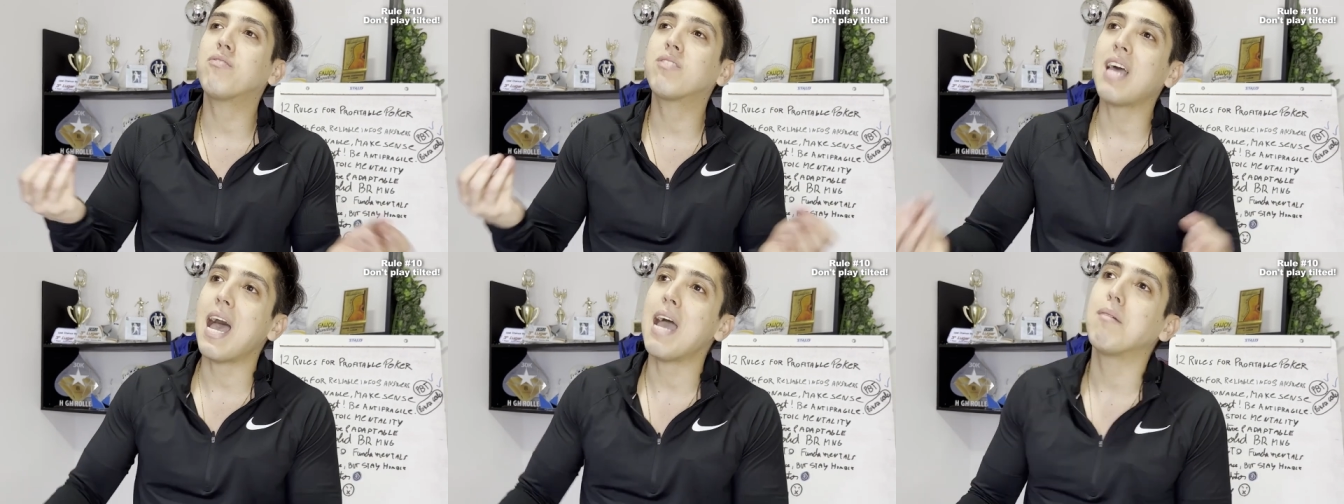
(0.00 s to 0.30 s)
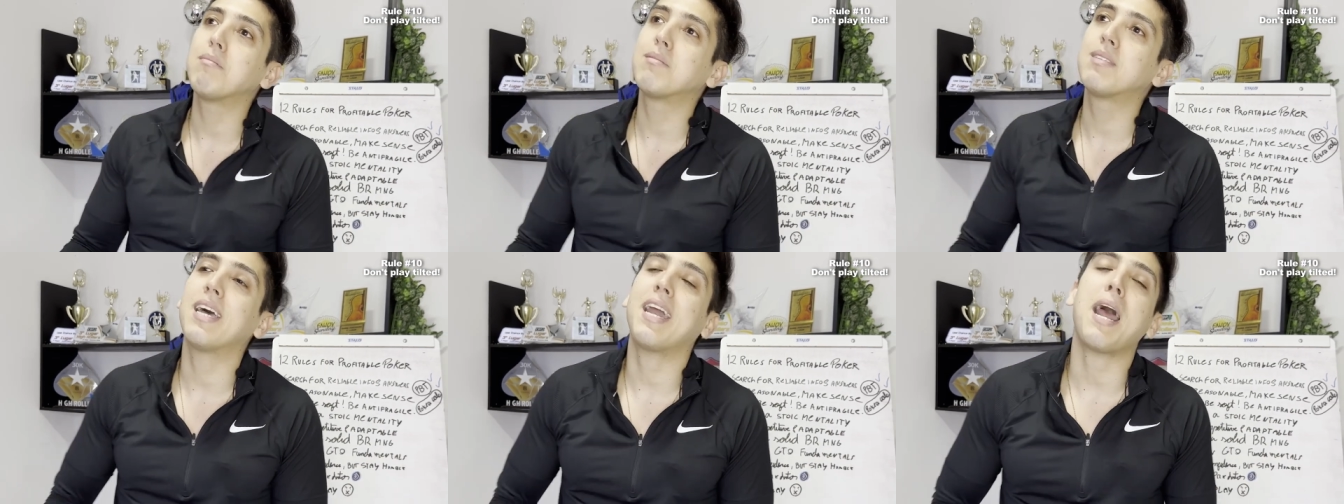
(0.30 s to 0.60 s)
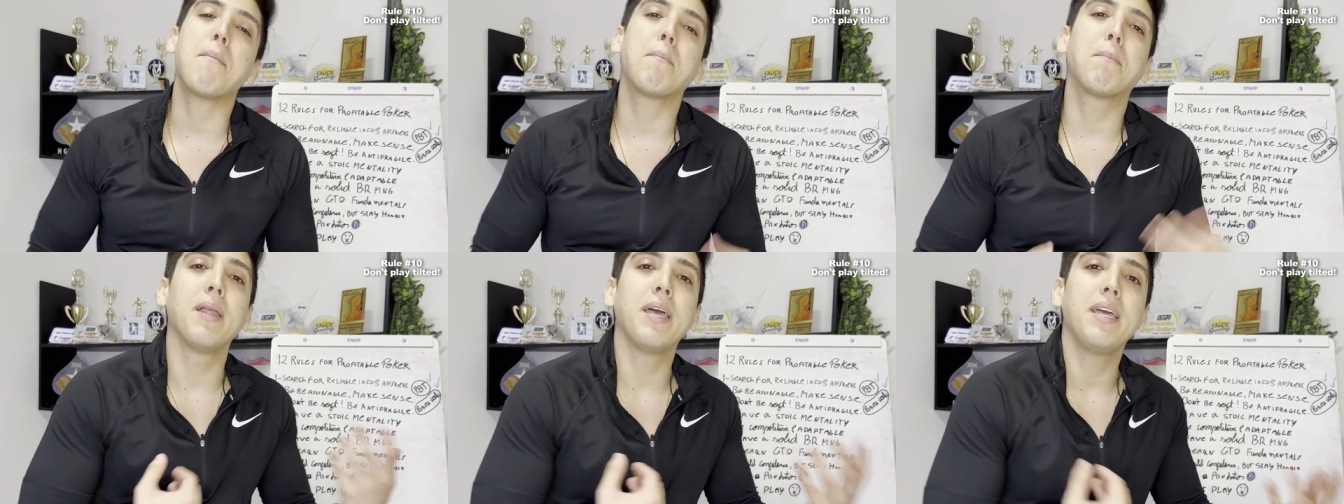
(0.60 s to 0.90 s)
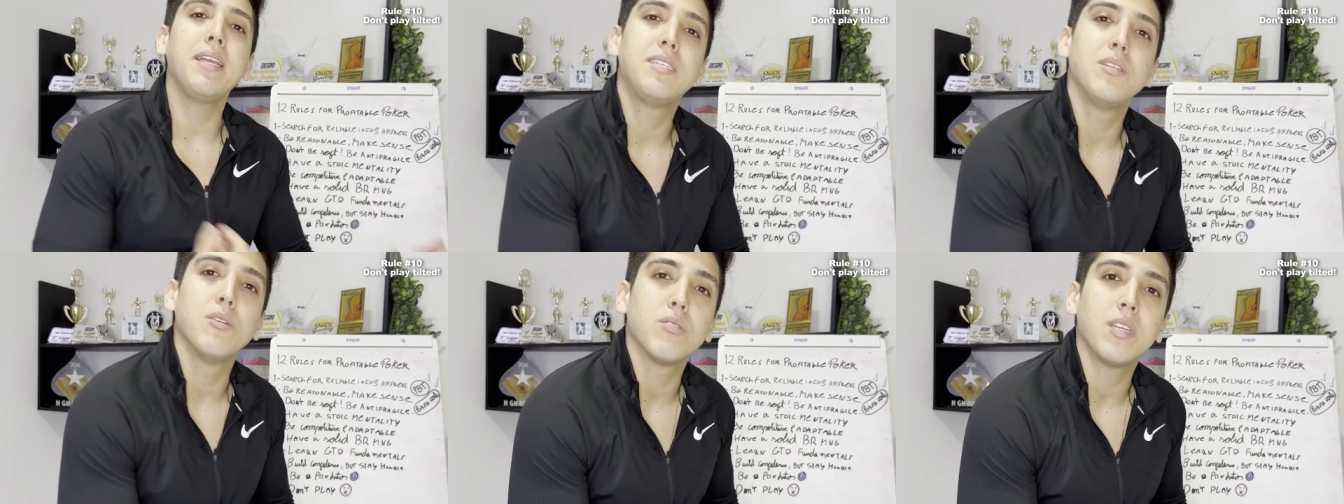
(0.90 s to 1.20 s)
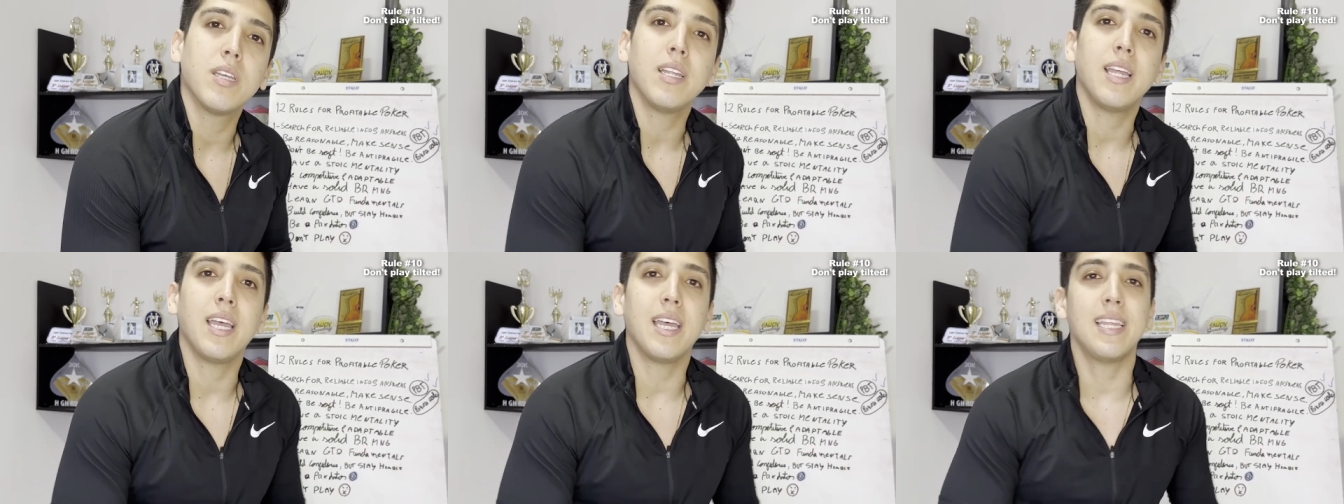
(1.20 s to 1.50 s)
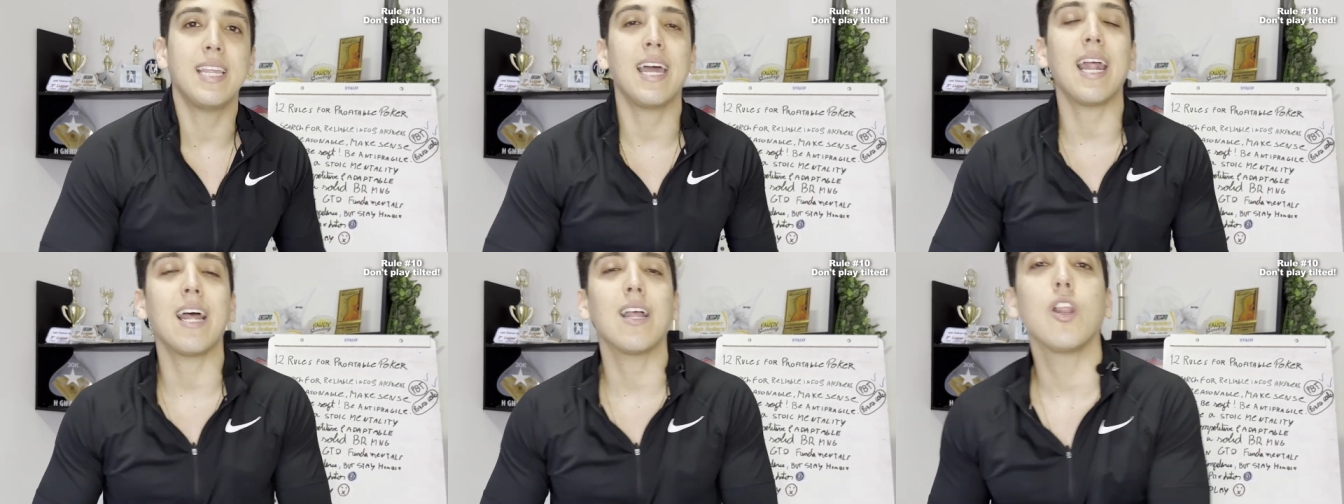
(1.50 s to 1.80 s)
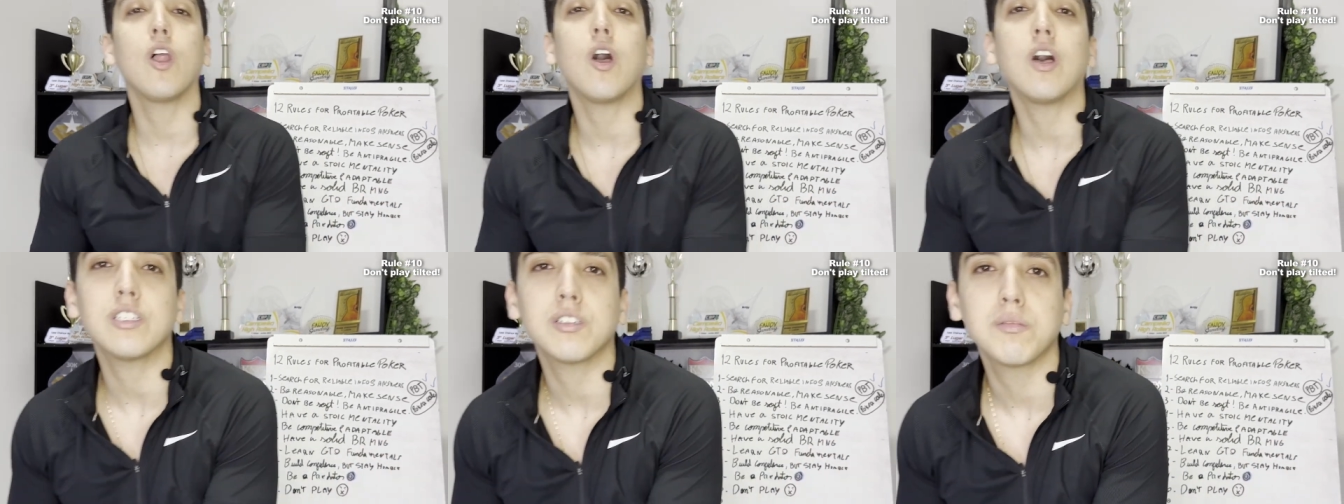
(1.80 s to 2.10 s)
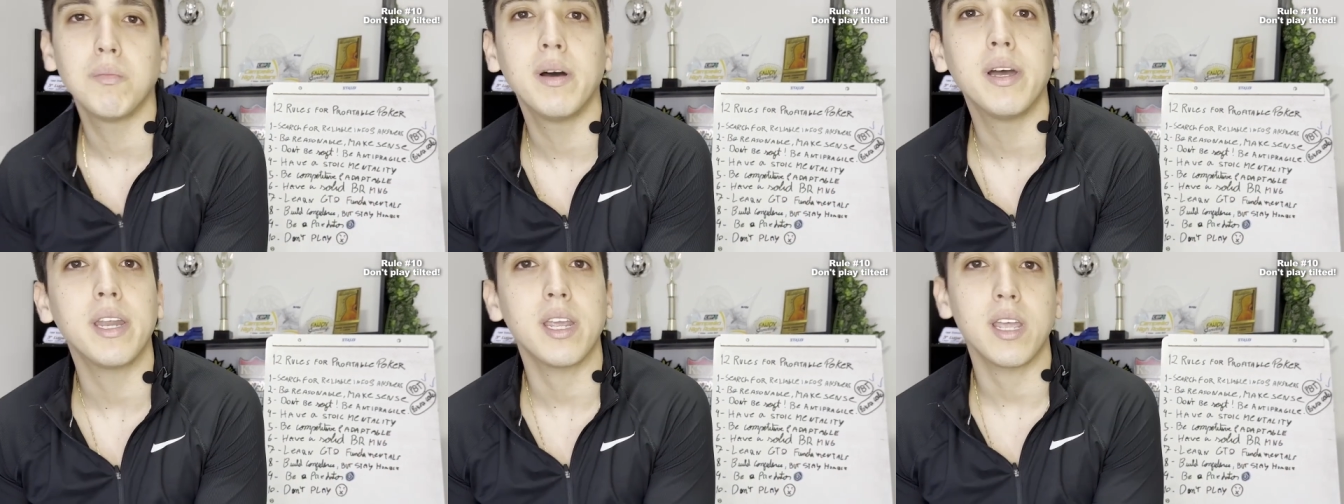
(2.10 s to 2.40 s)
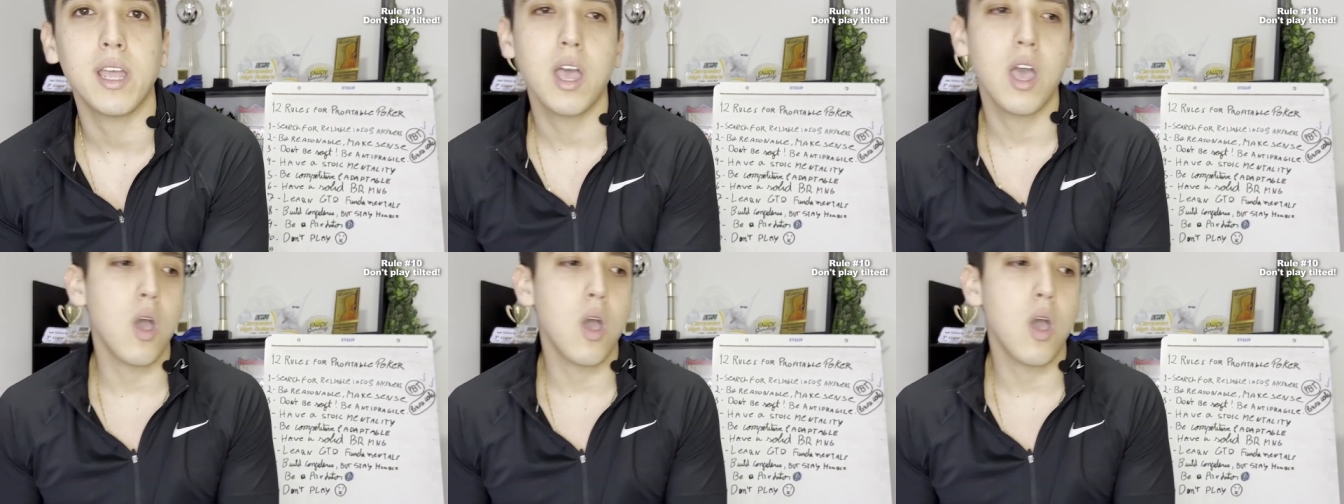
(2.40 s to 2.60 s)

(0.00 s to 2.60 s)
of times that I play tilted and that I lost money.